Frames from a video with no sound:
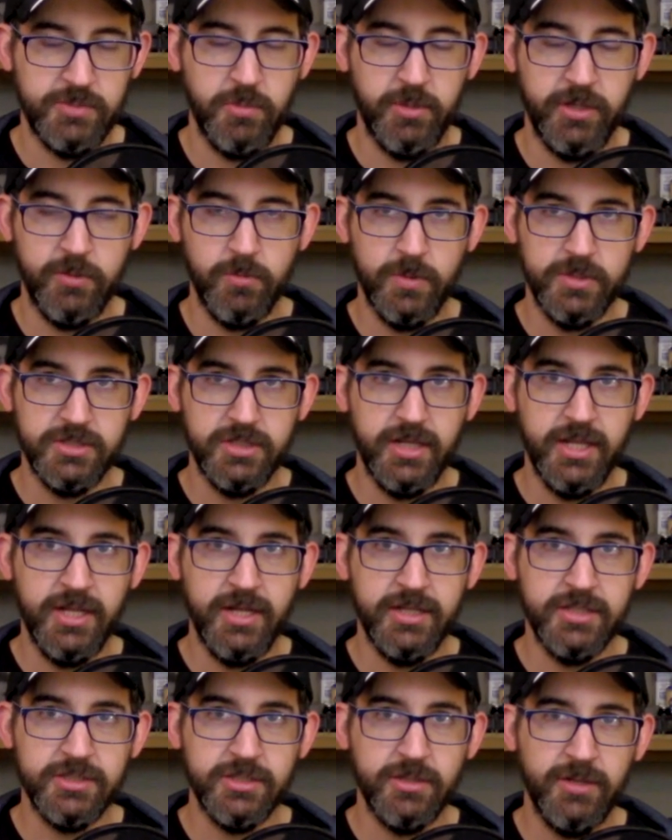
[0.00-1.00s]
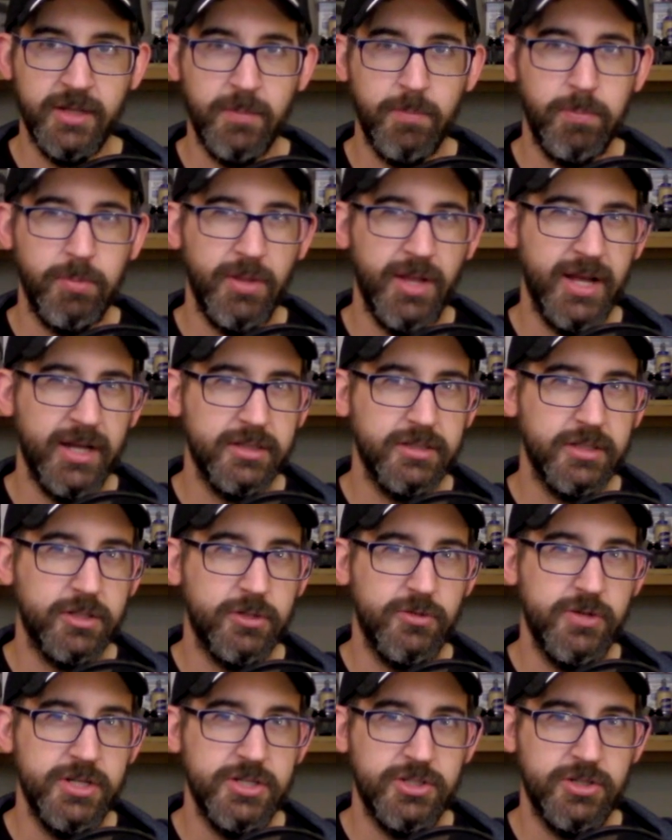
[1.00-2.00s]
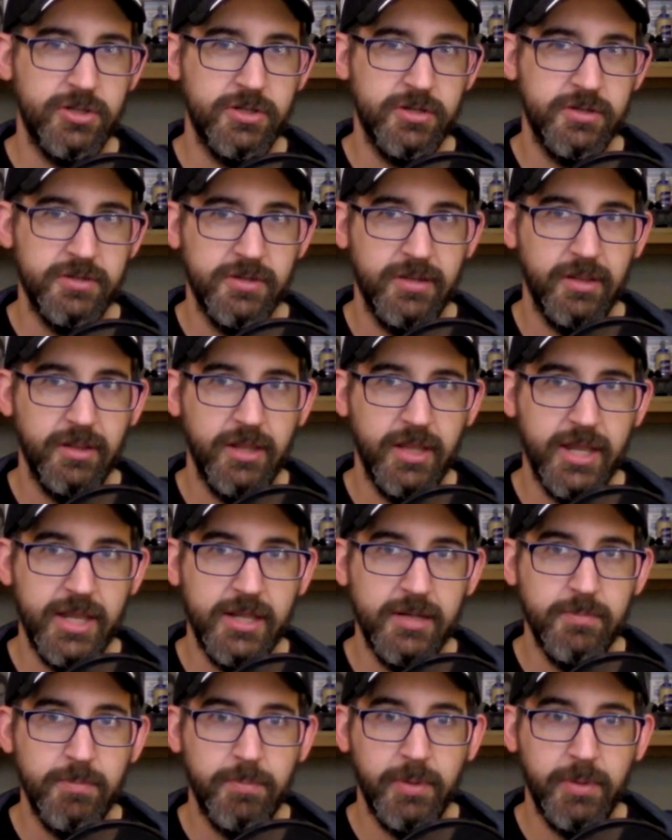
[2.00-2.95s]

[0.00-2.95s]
but he wasn't in it, so that blocked the creature lane.